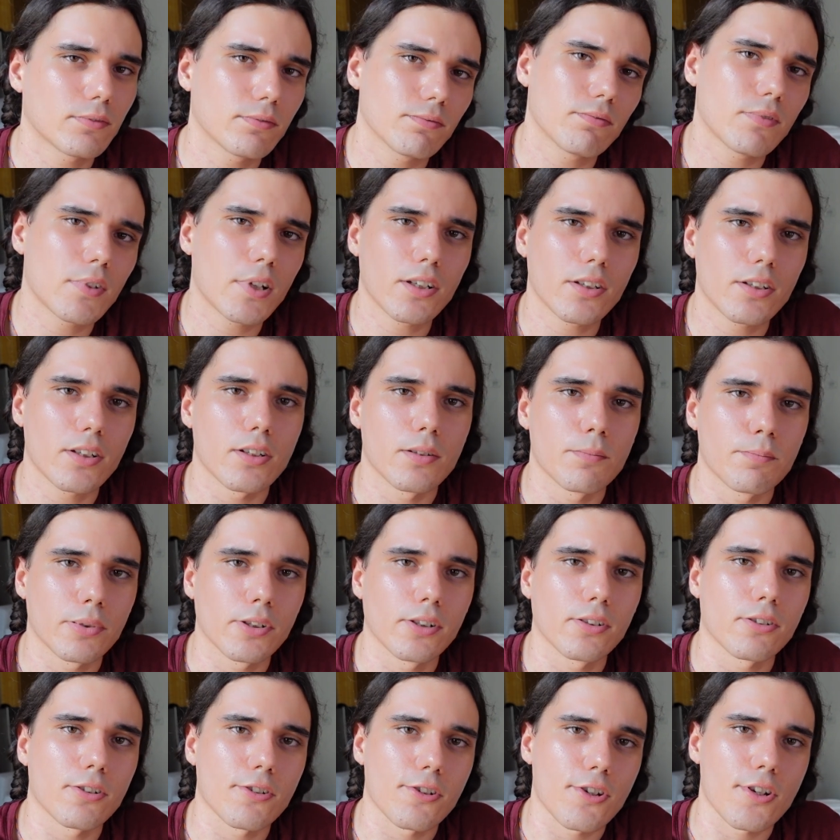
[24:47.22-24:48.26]
they're a good
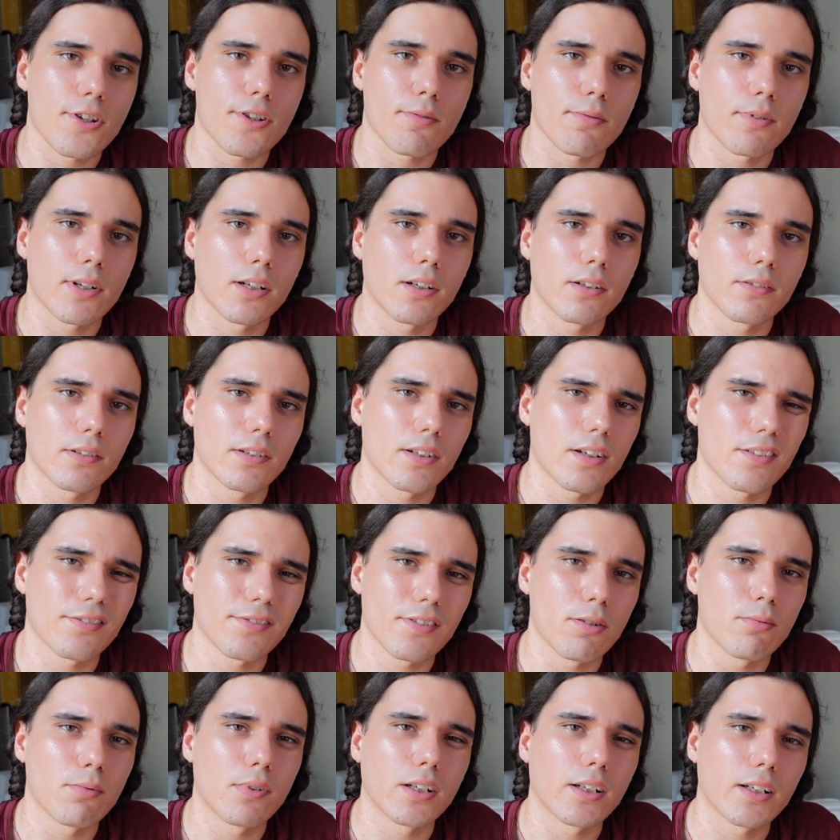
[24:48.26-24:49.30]
brokerage as well. They're
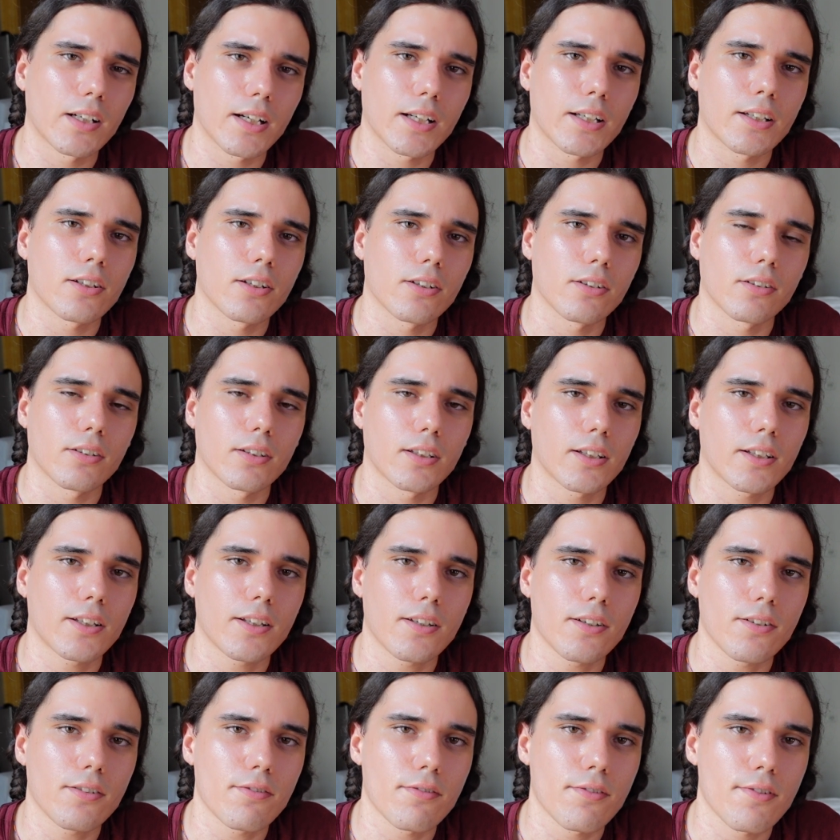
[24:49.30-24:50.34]
the one I currently
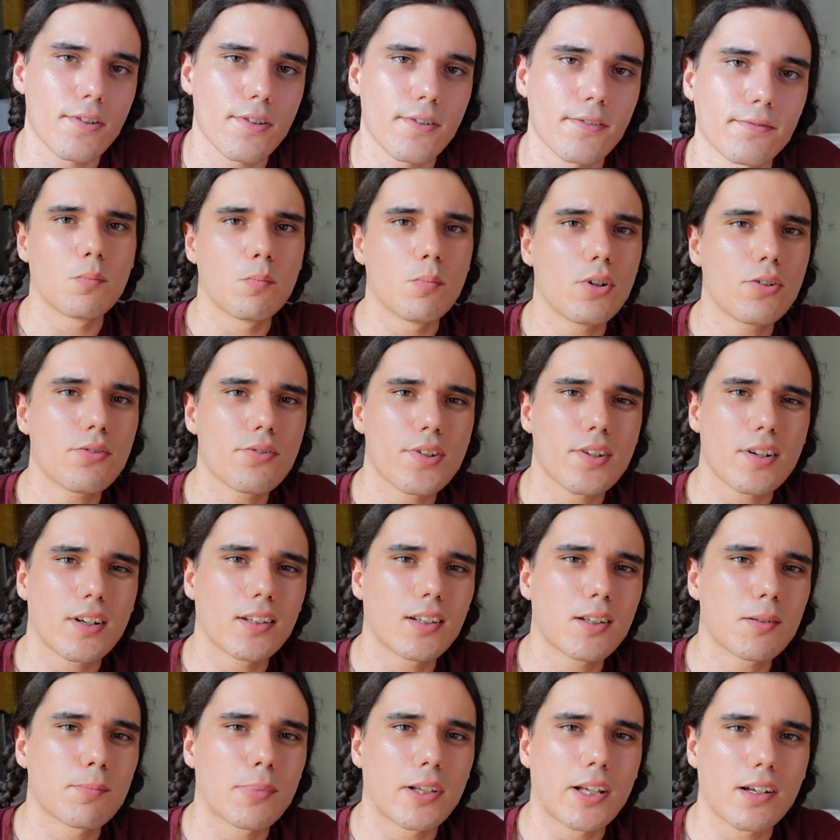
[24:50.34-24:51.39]
use. Most
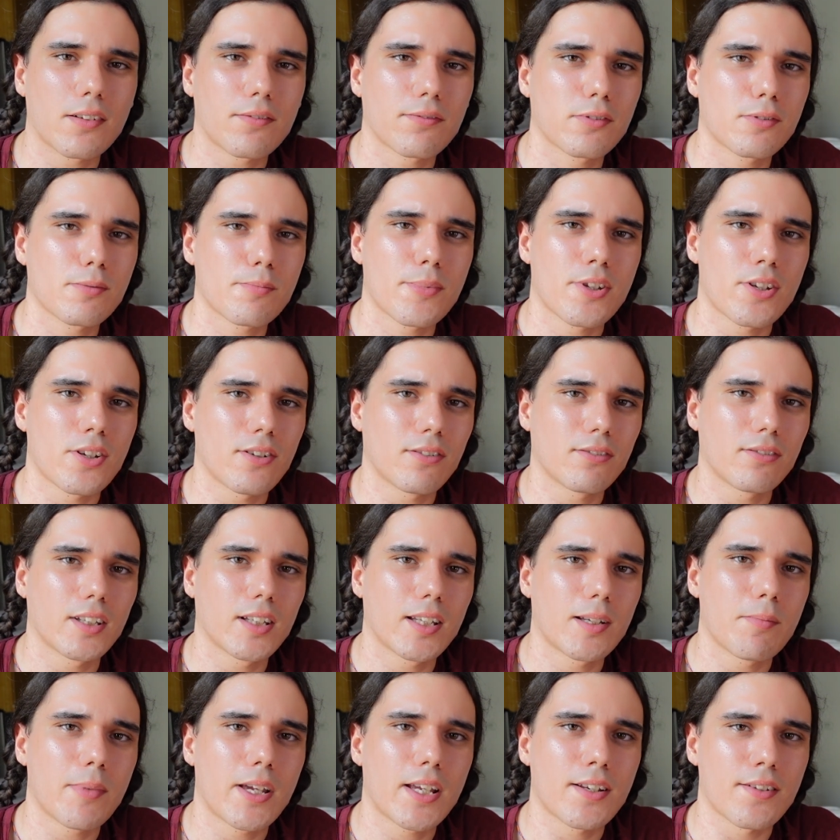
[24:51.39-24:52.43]
other platforms don't
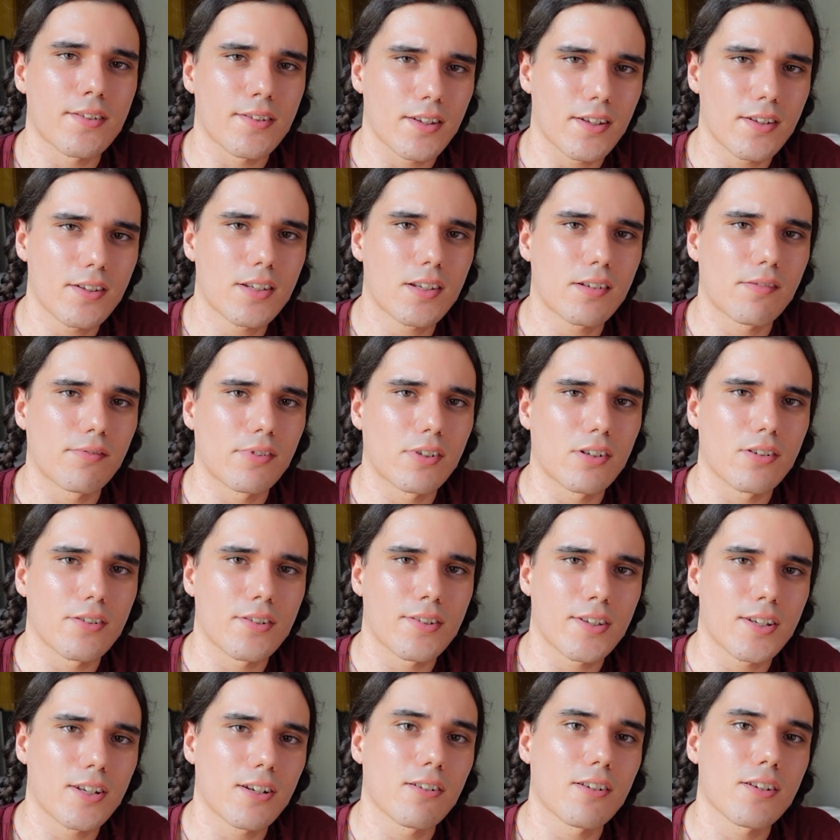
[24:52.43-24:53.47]
really make sense if you're a
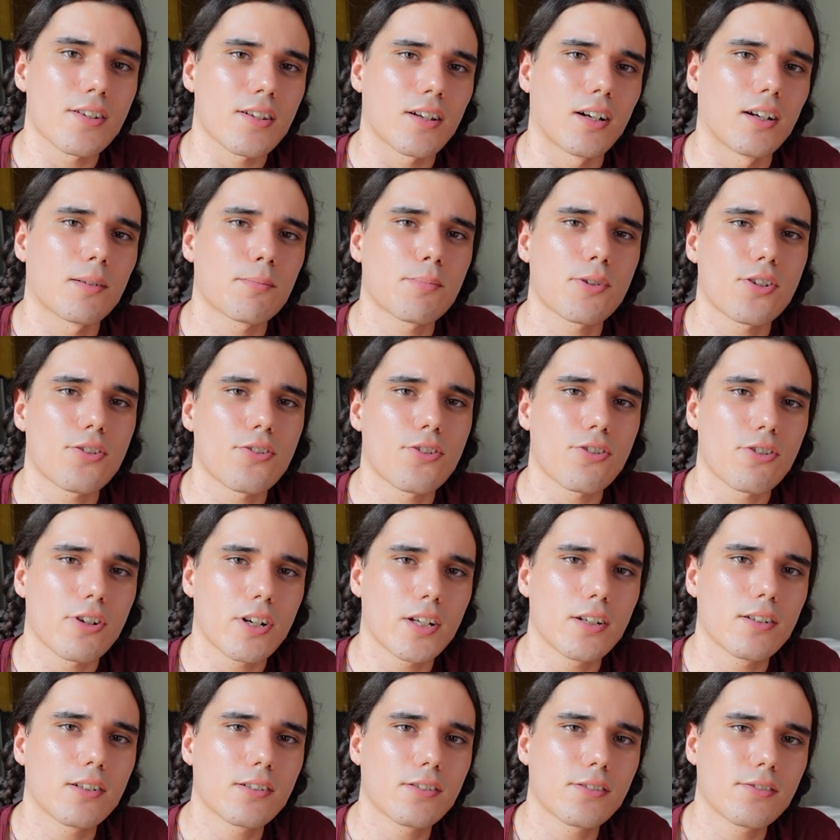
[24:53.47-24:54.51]
serious options
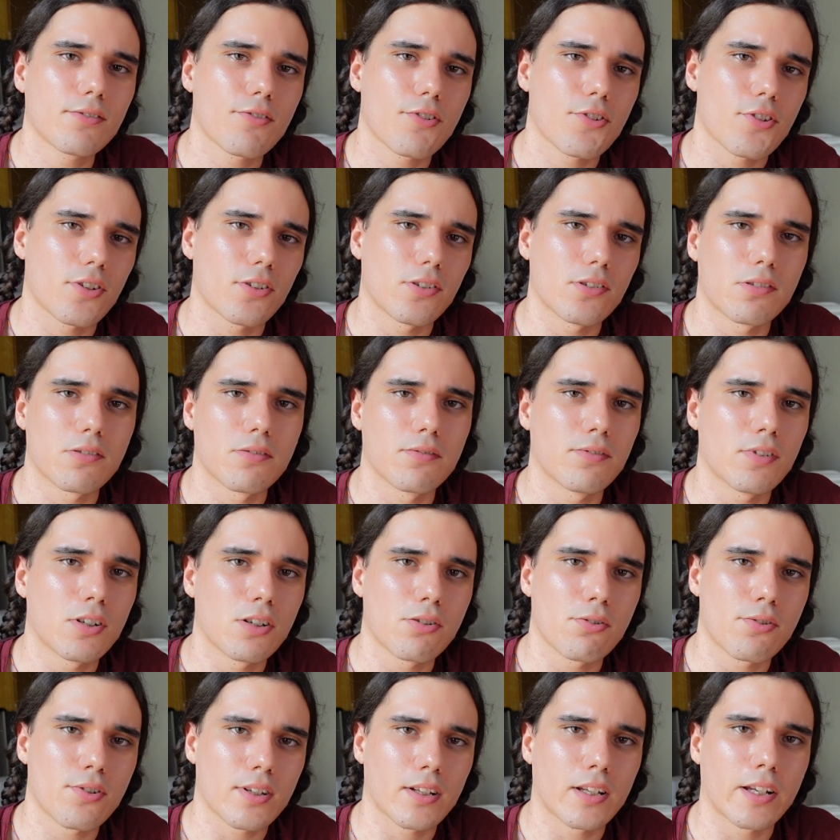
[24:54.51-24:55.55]
trader. So
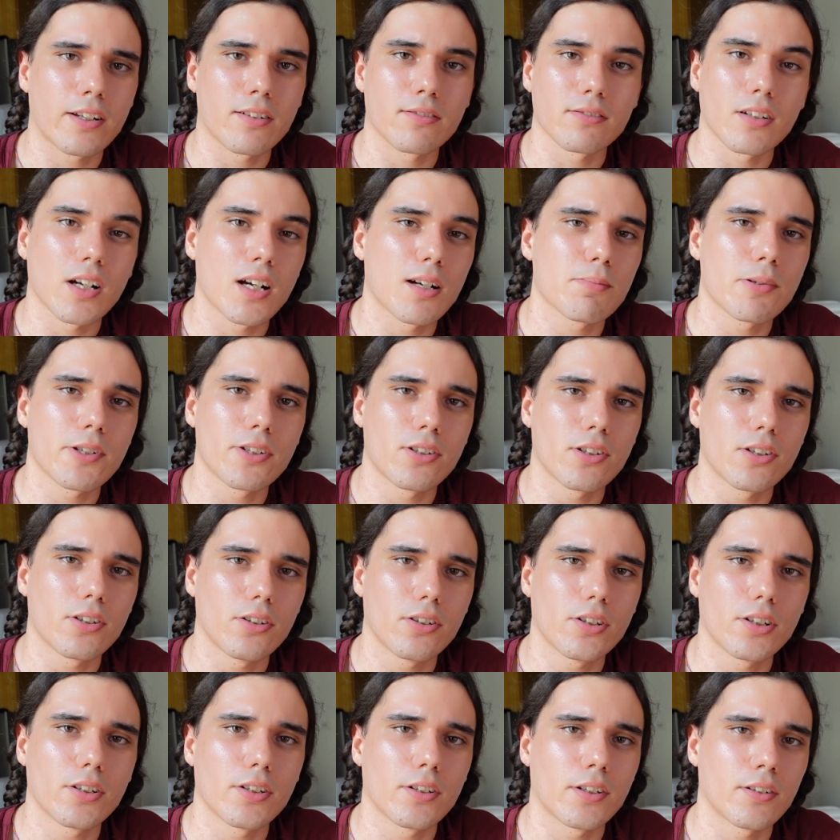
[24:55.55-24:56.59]
those like
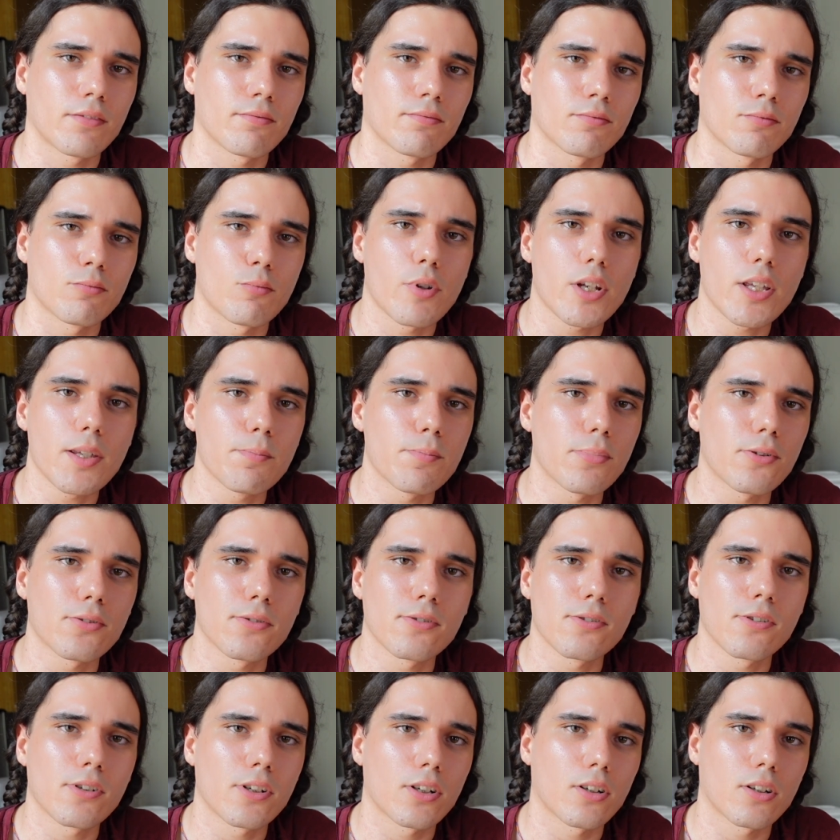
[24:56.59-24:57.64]
Robinhood and
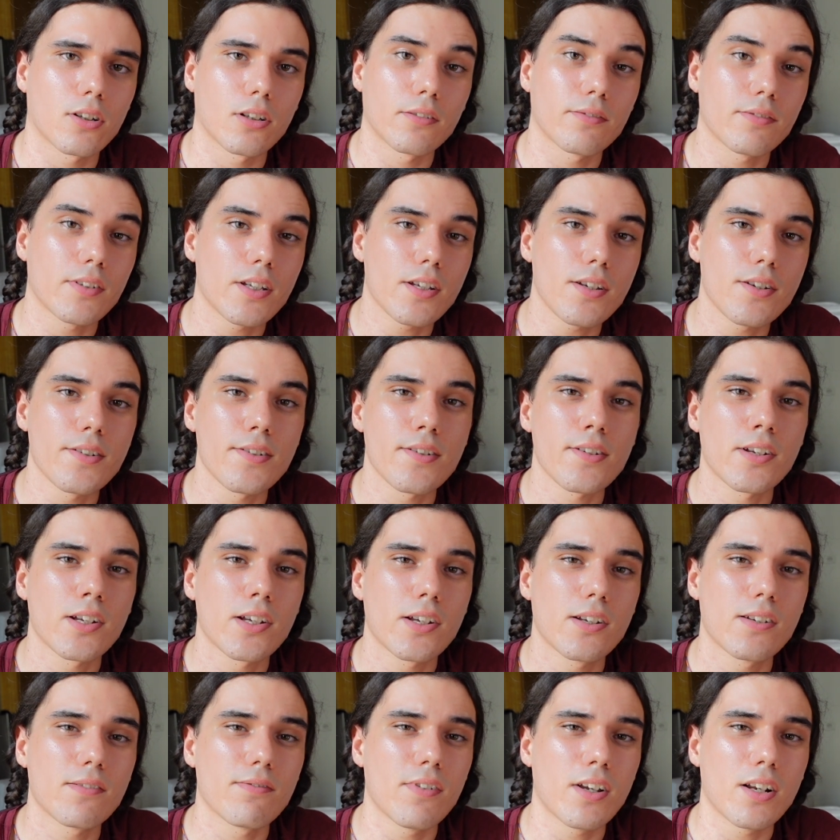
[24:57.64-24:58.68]
Webull and all of these,
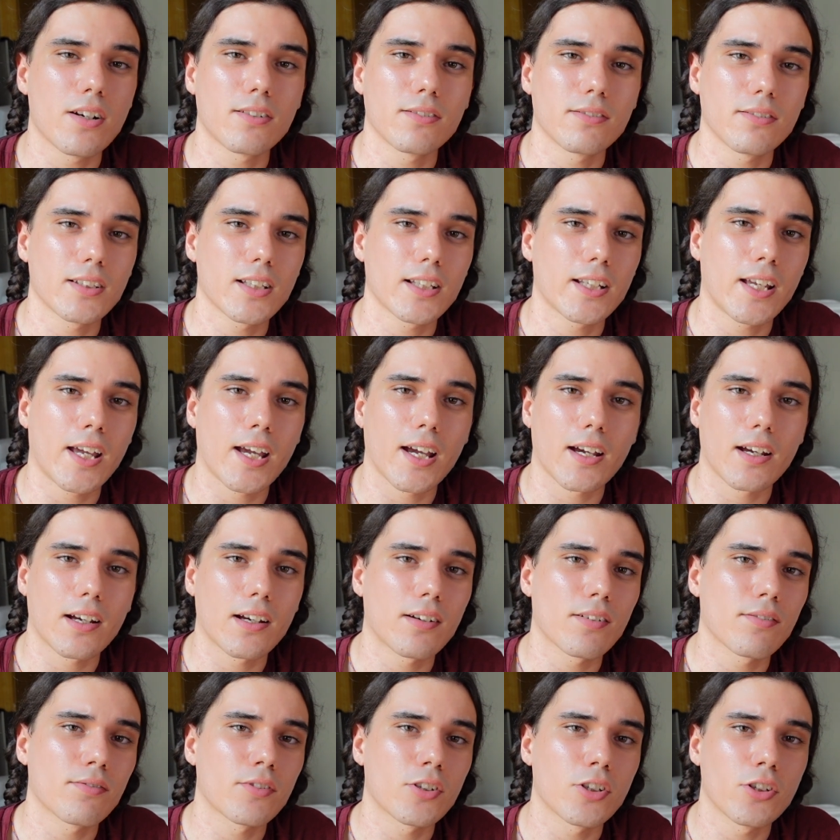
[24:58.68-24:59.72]
they don't really
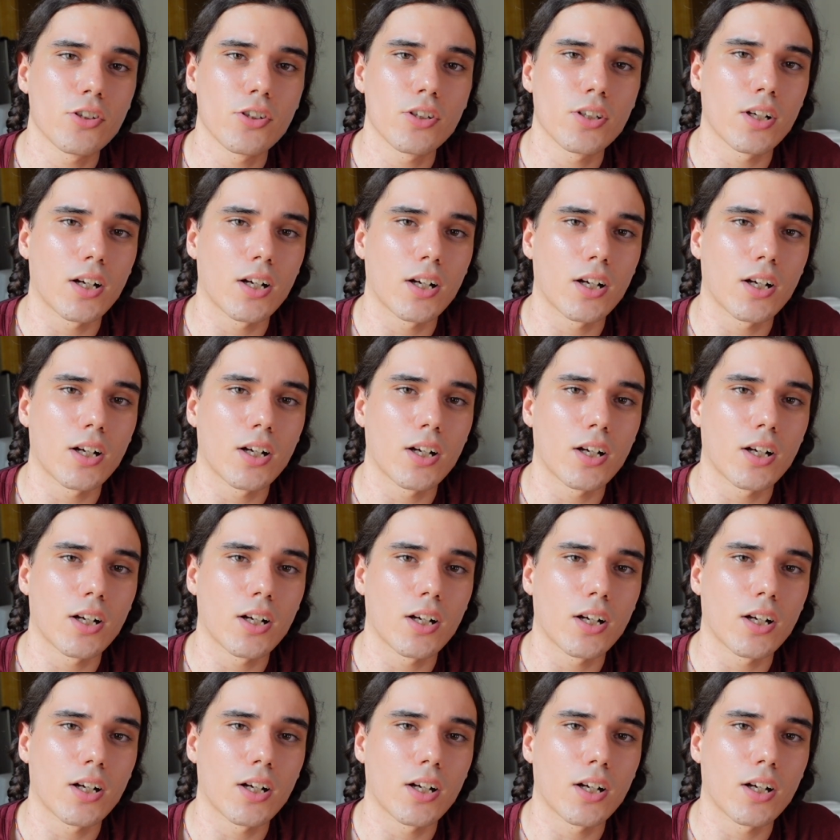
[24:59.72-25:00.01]
have good